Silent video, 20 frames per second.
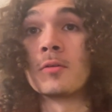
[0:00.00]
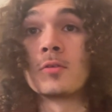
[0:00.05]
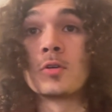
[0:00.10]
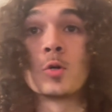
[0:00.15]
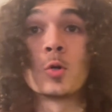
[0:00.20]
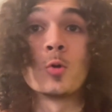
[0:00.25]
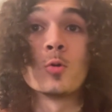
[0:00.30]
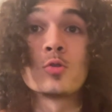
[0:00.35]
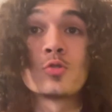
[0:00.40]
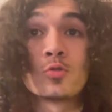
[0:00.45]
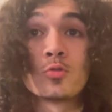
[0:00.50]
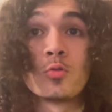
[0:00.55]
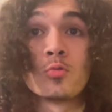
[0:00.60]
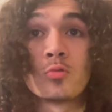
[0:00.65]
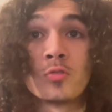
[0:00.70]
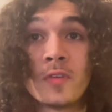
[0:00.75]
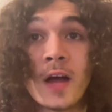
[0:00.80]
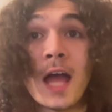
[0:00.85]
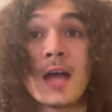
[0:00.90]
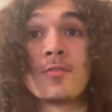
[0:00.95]
cultural
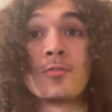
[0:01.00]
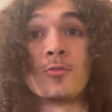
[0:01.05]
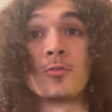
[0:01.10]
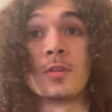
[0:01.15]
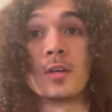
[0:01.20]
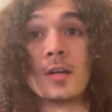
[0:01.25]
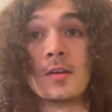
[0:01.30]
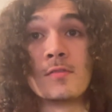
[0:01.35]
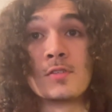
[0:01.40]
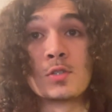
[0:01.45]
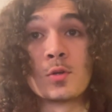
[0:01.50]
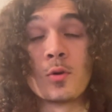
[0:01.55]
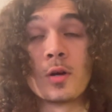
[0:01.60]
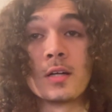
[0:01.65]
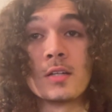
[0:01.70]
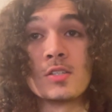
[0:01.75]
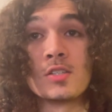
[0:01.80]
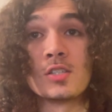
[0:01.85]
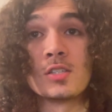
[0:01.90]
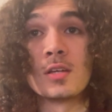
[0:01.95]
revival of
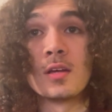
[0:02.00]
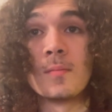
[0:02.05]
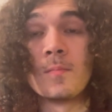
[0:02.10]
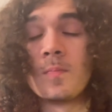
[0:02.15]
sorts.